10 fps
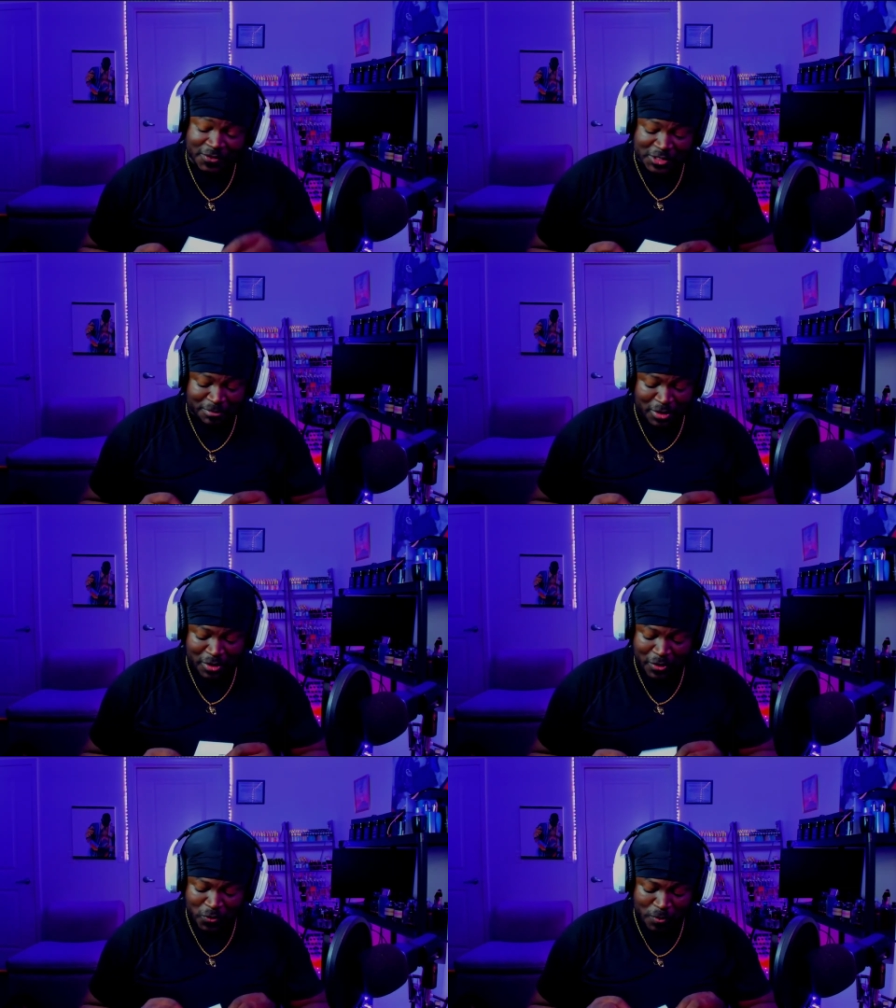smell
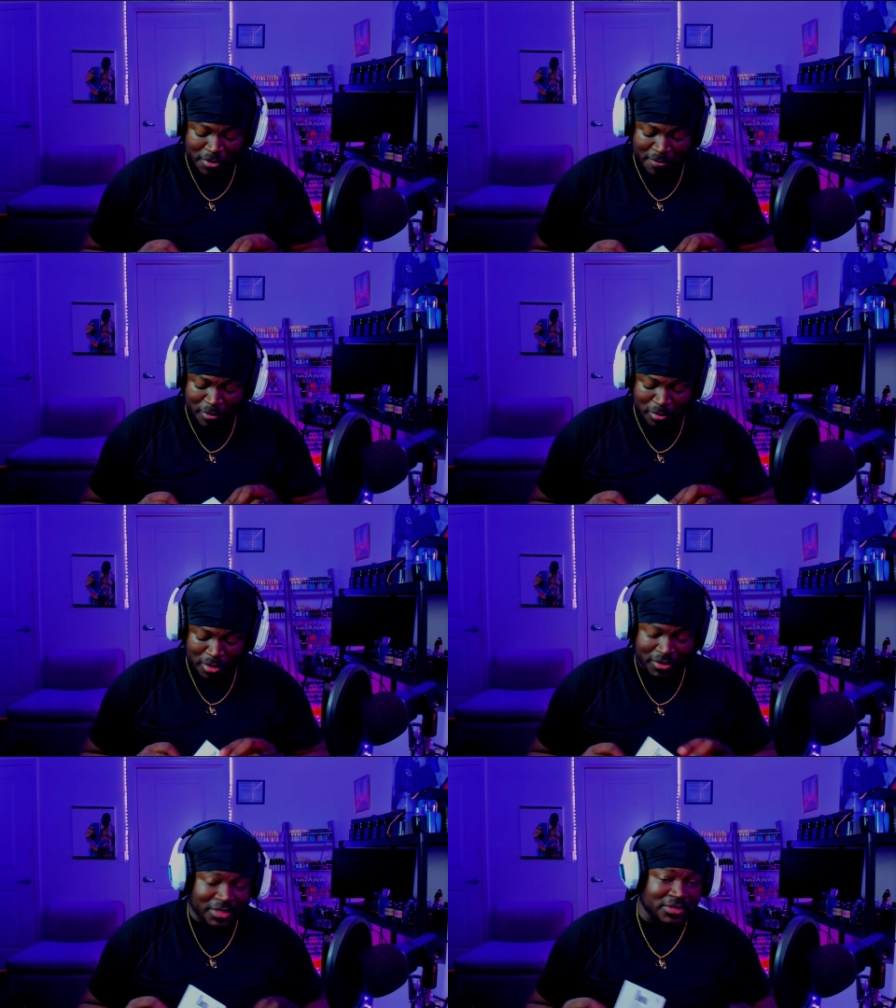that oud people,
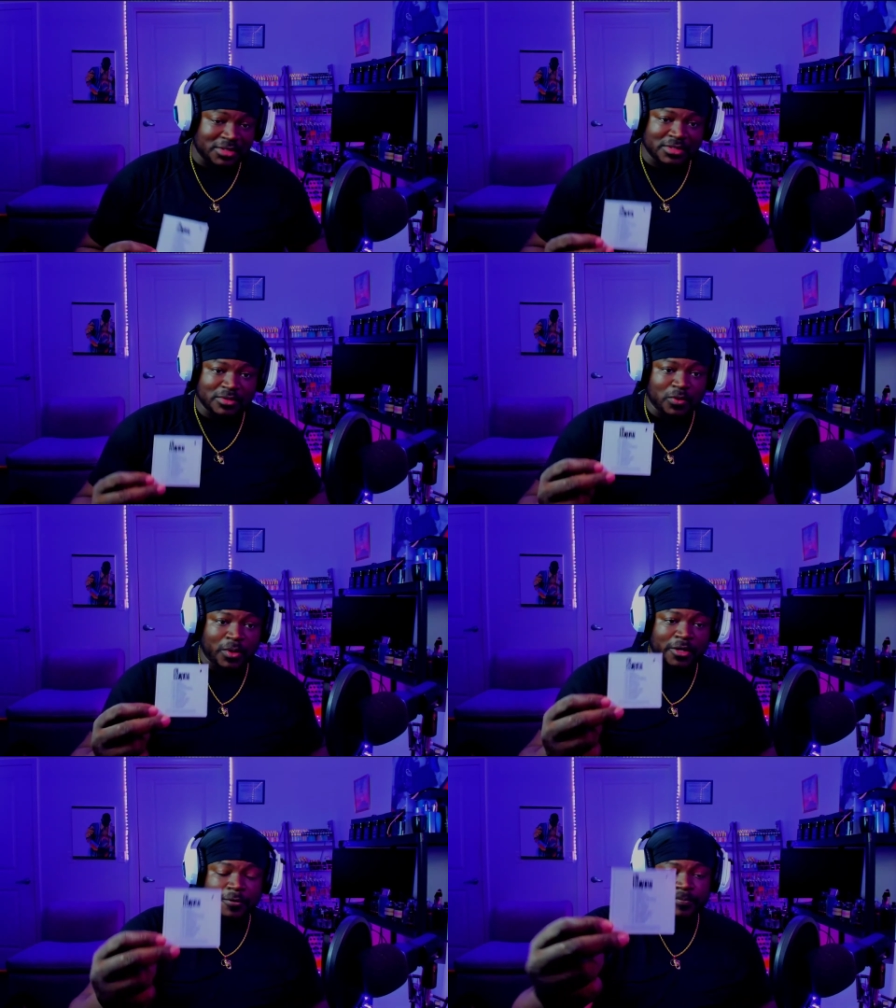bro. That's just
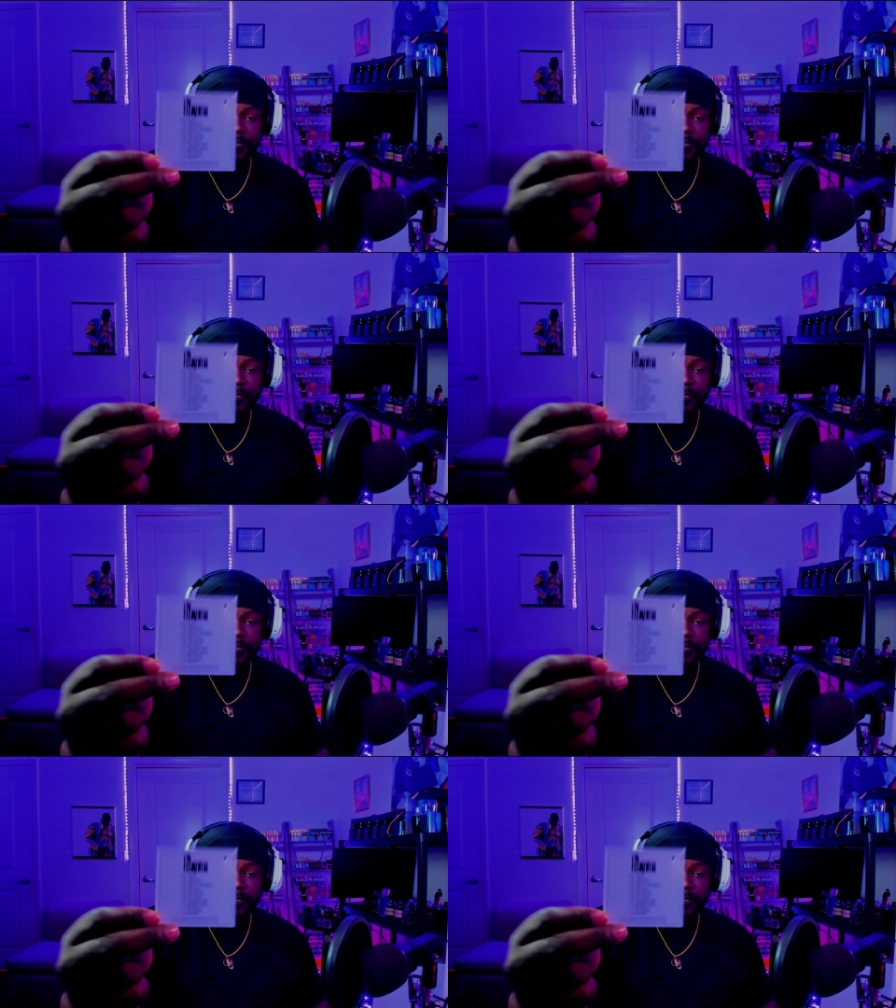great.